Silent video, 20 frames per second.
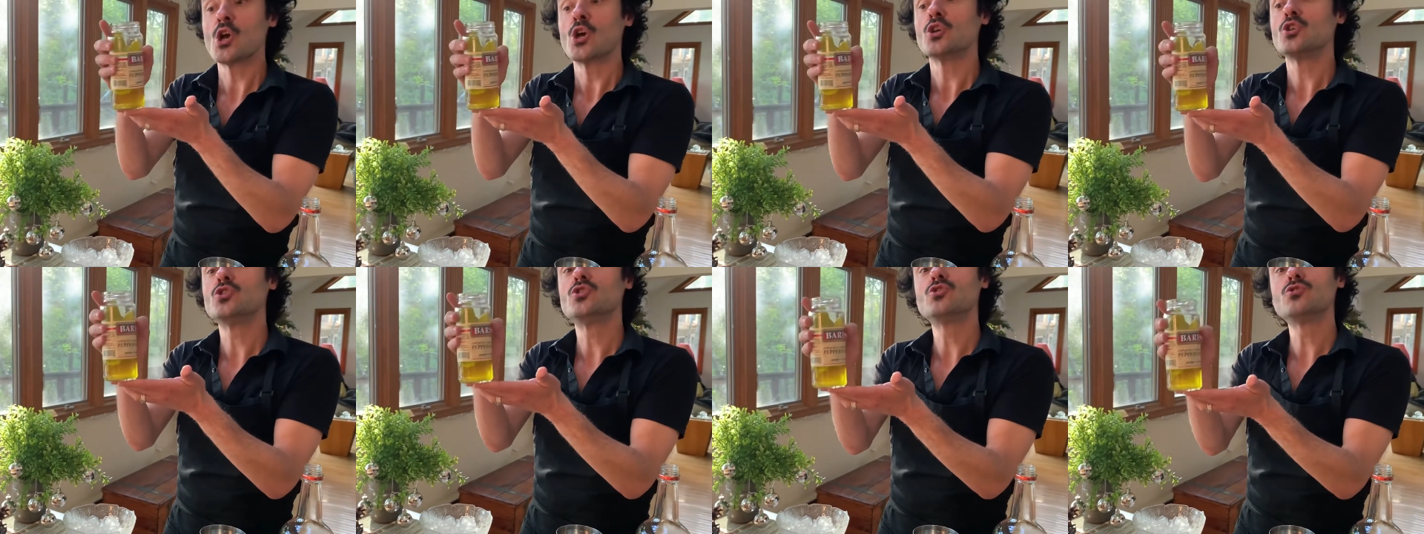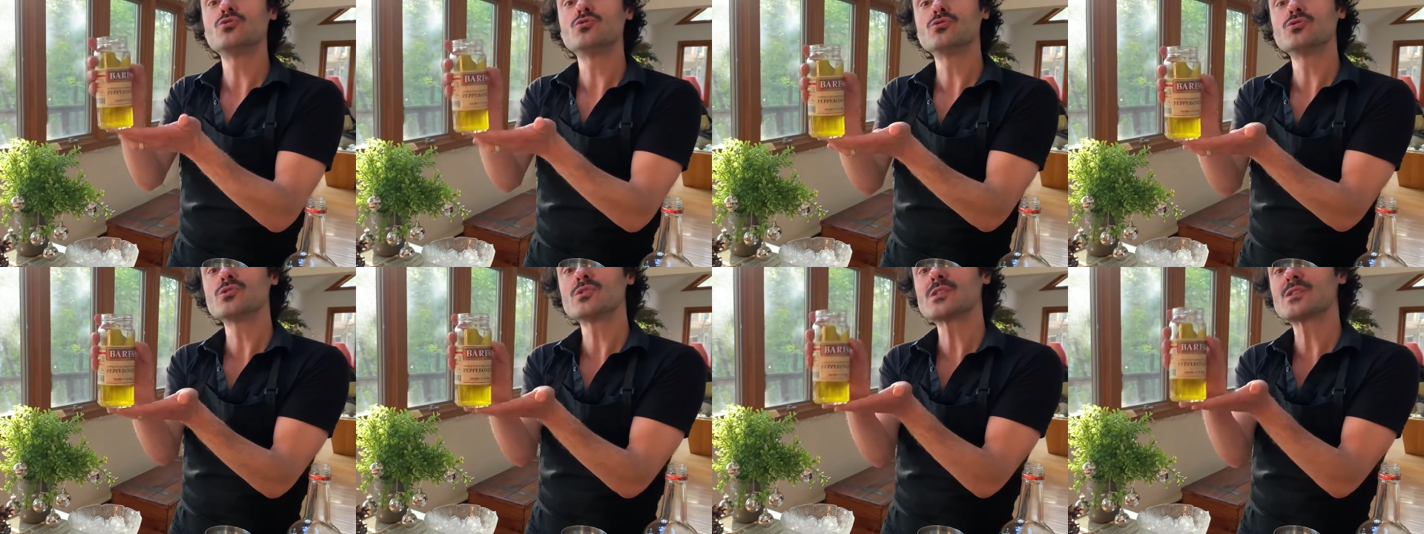
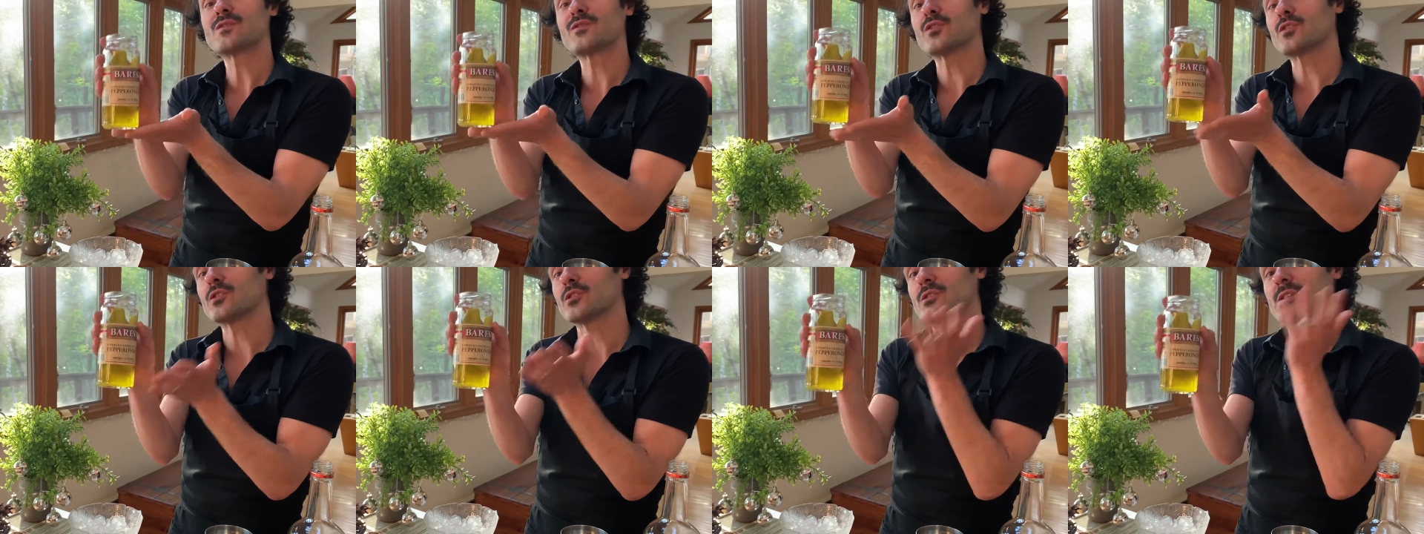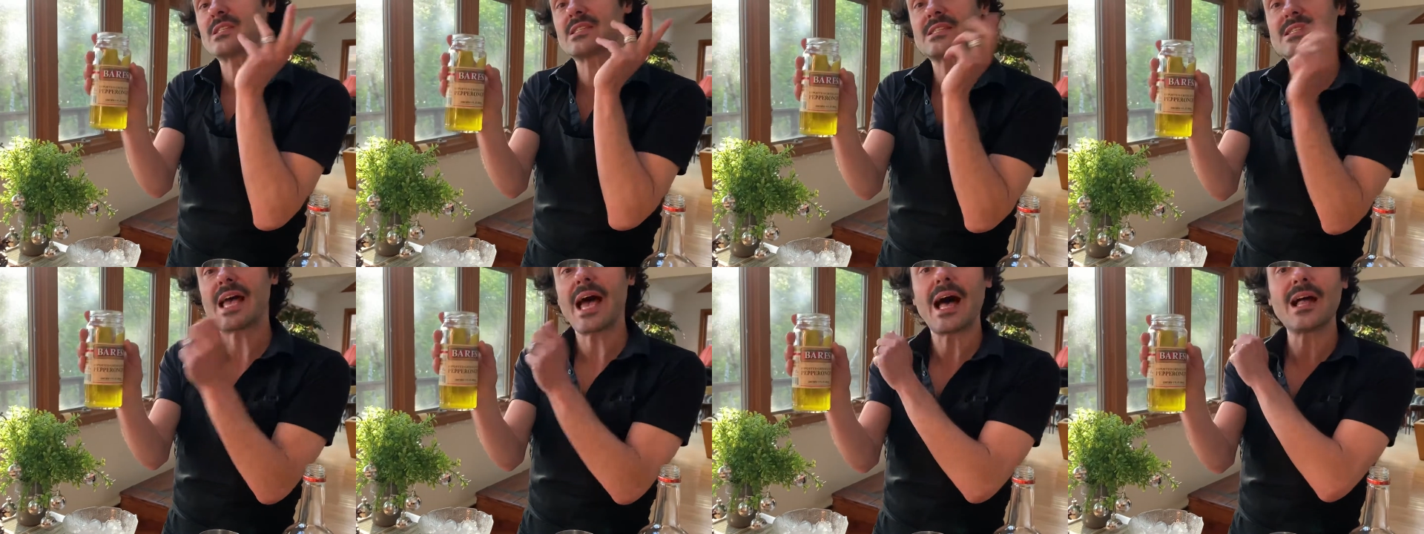used for
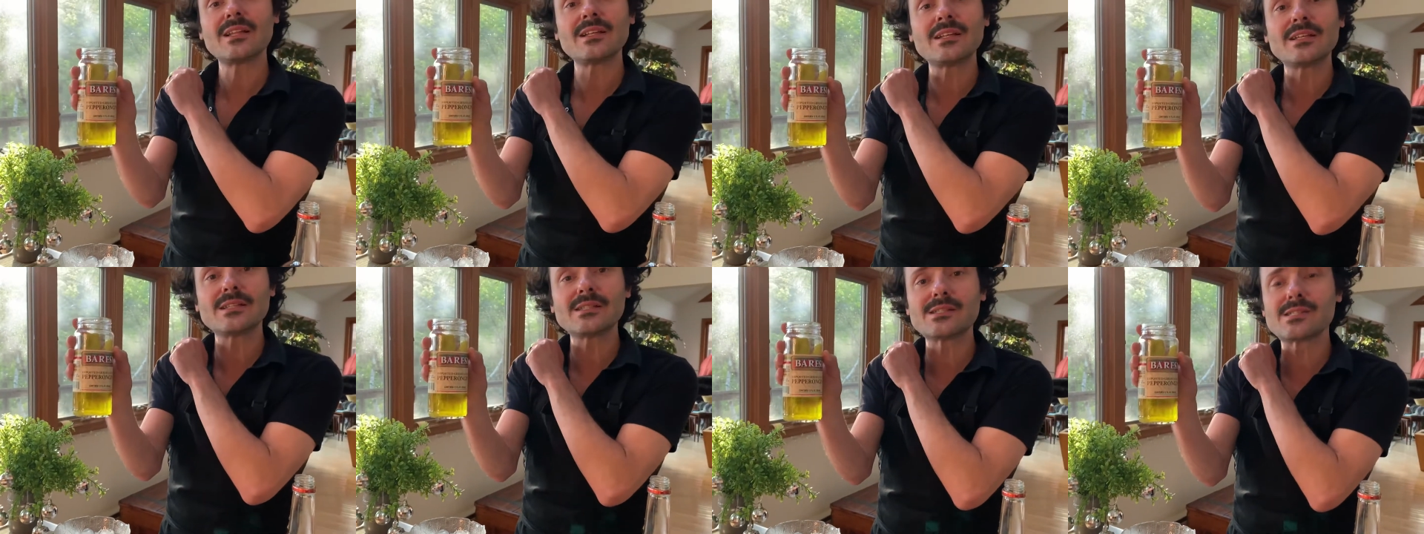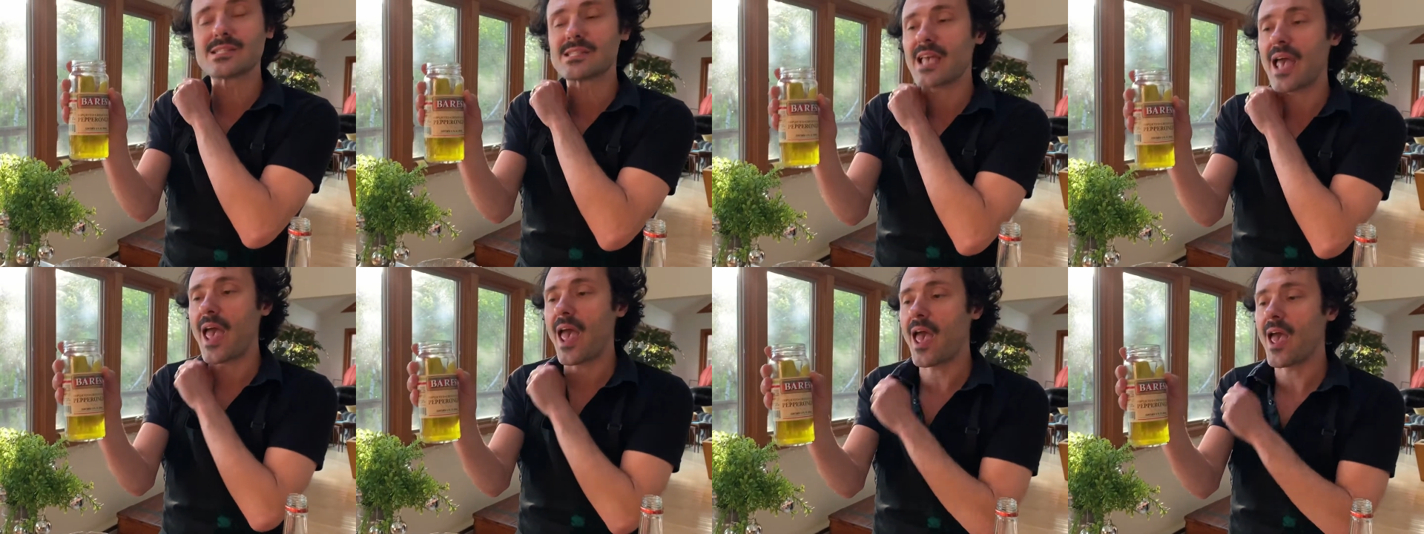salads
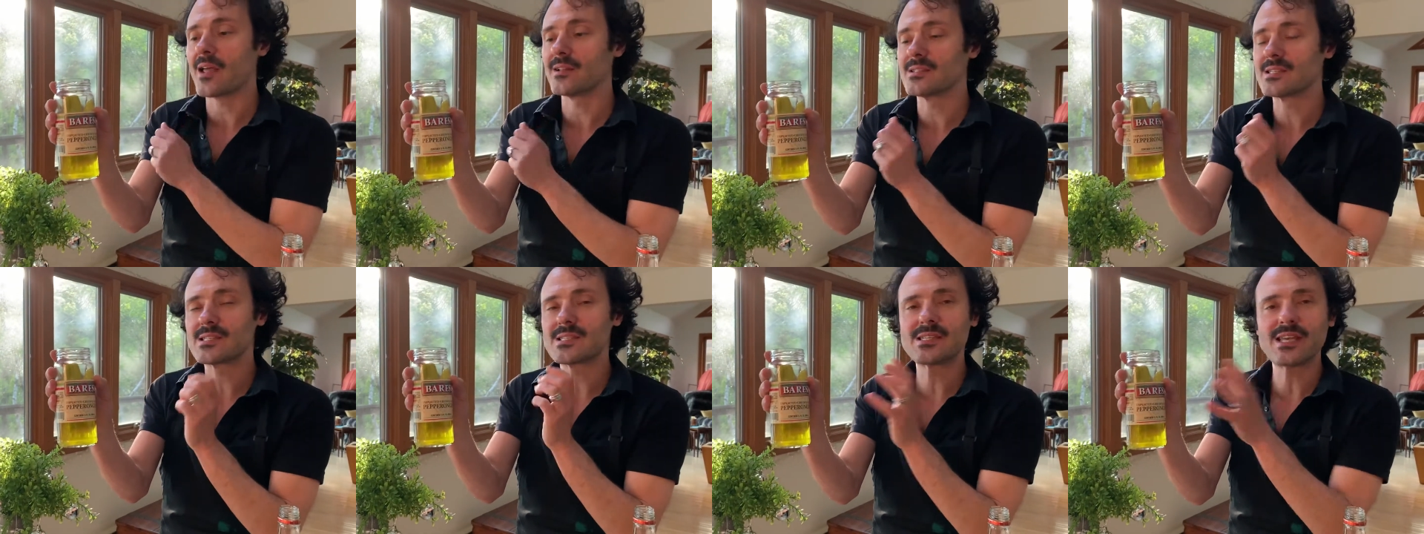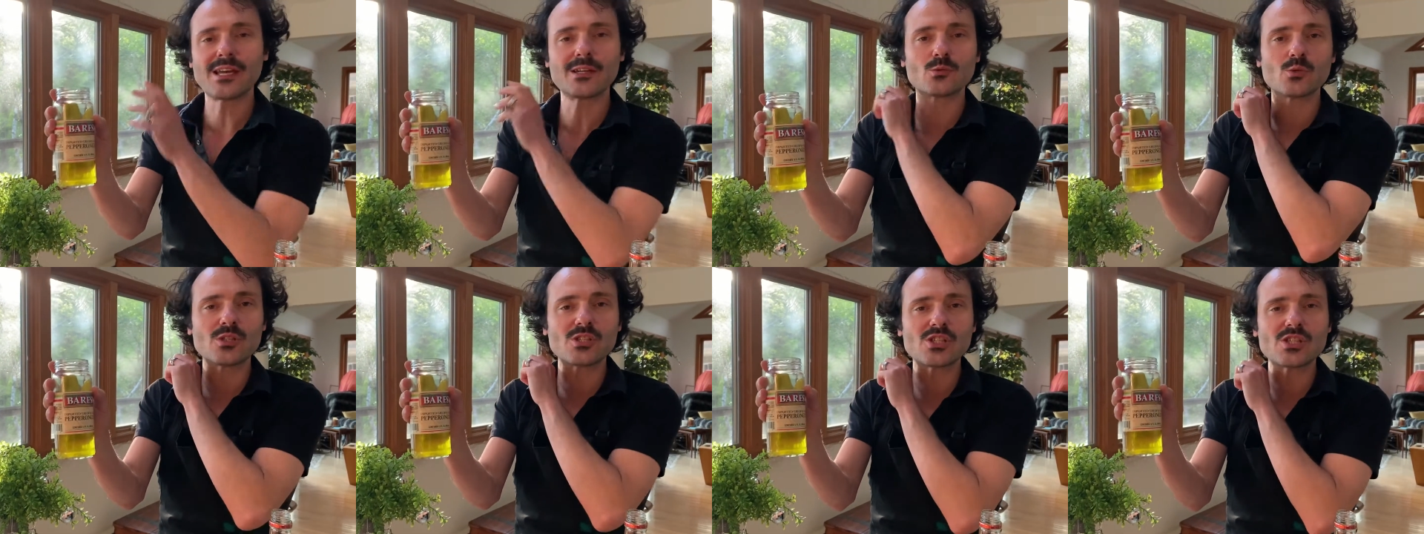and
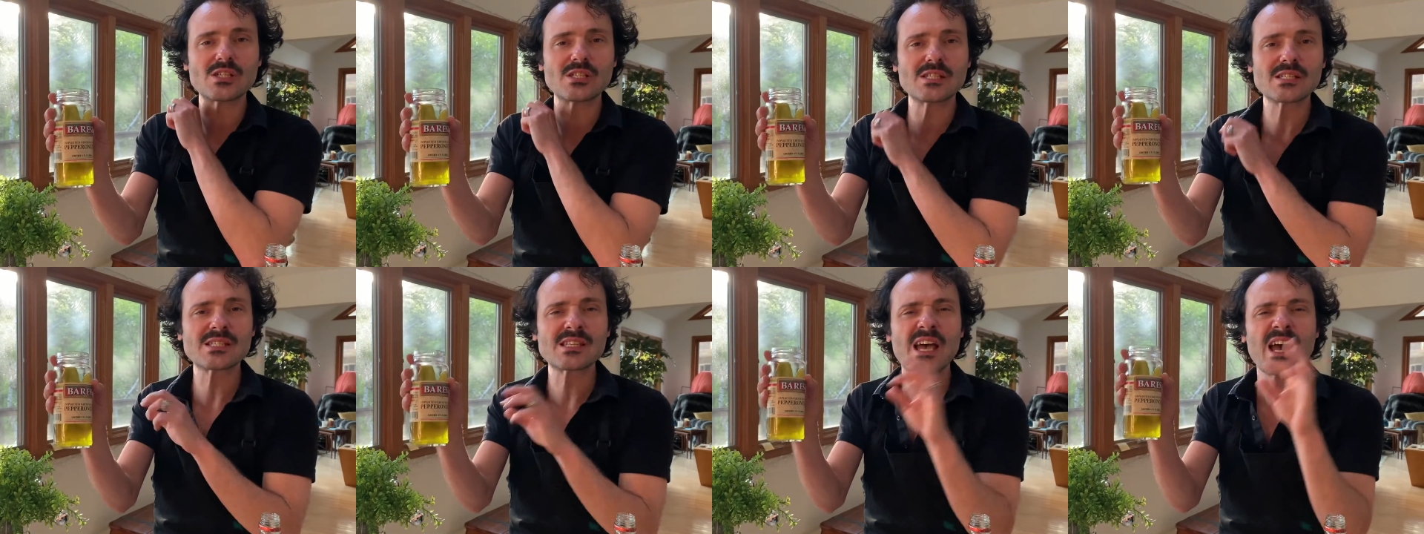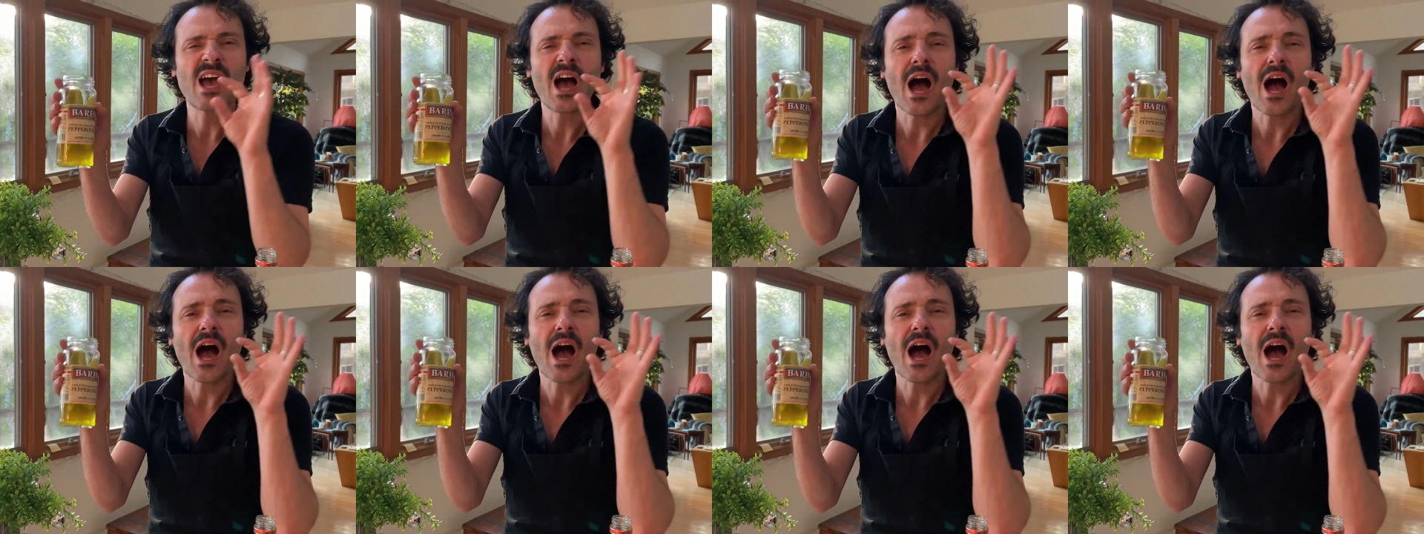sandwiches.